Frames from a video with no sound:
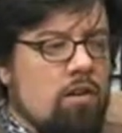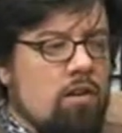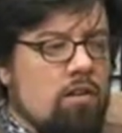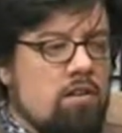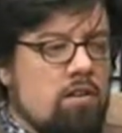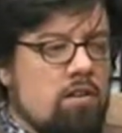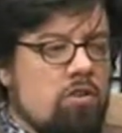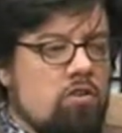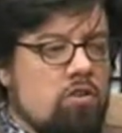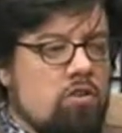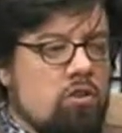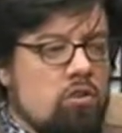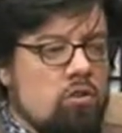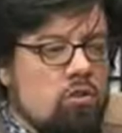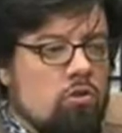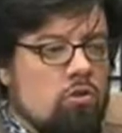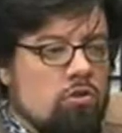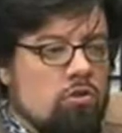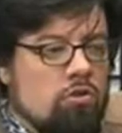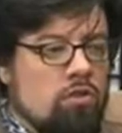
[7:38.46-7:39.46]
Ninja
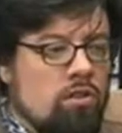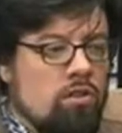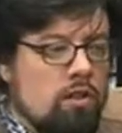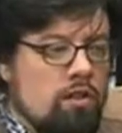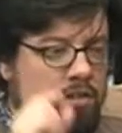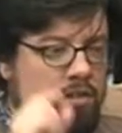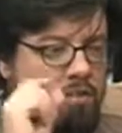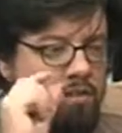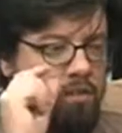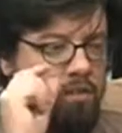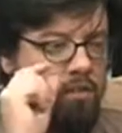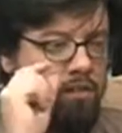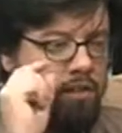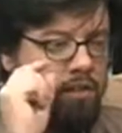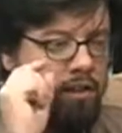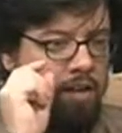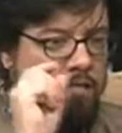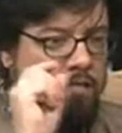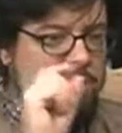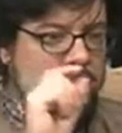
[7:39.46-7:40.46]
Turtles uh, seeing the
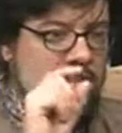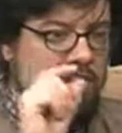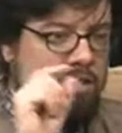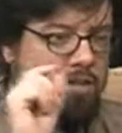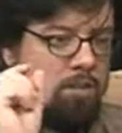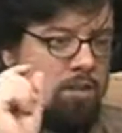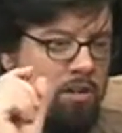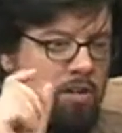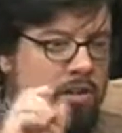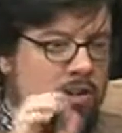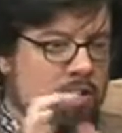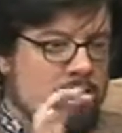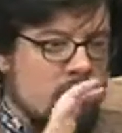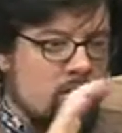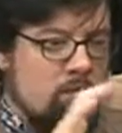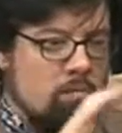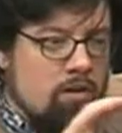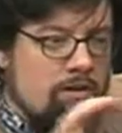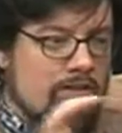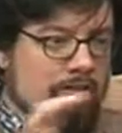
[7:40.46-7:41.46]
names Eastman and
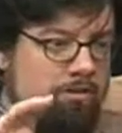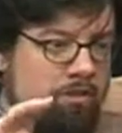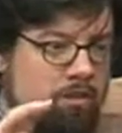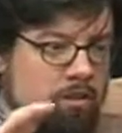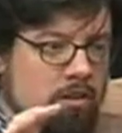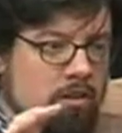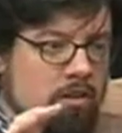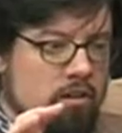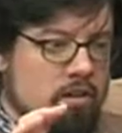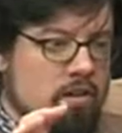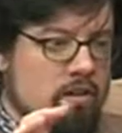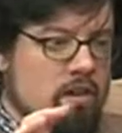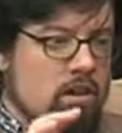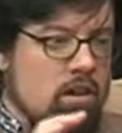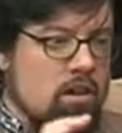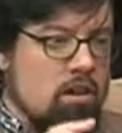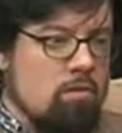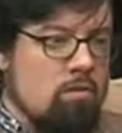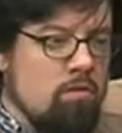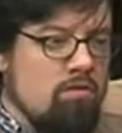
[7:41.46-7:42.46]
Laird above the
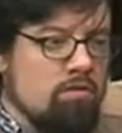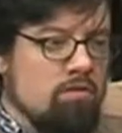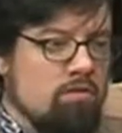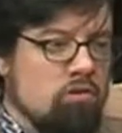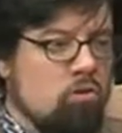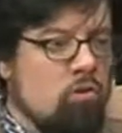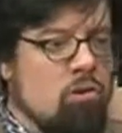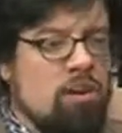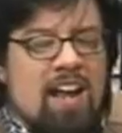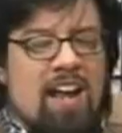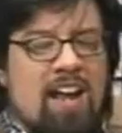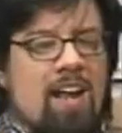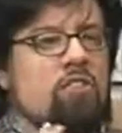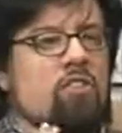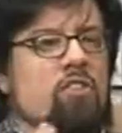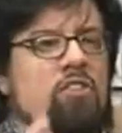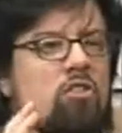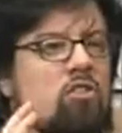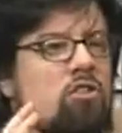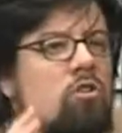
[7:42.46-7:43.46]
above the story, and
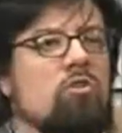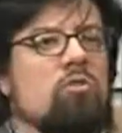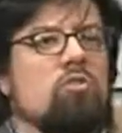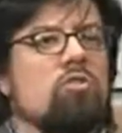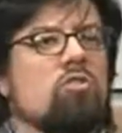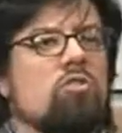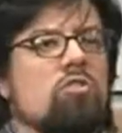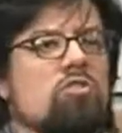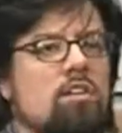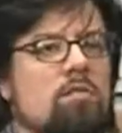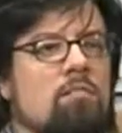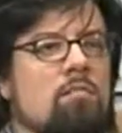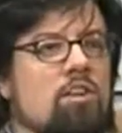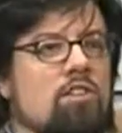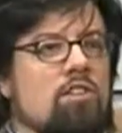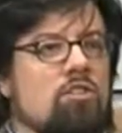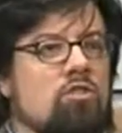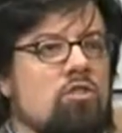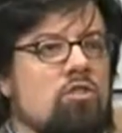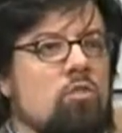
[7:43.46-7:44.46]
that the turtles just seemed
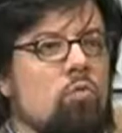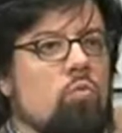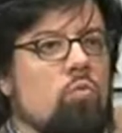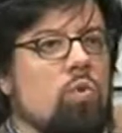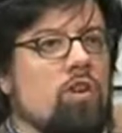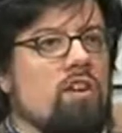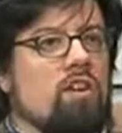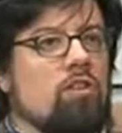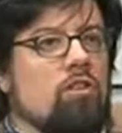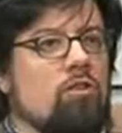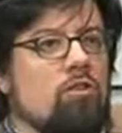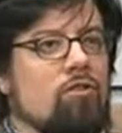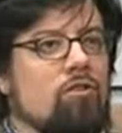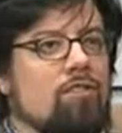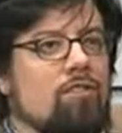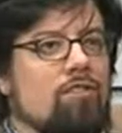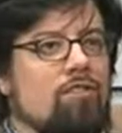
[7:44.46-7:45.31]
like such a weird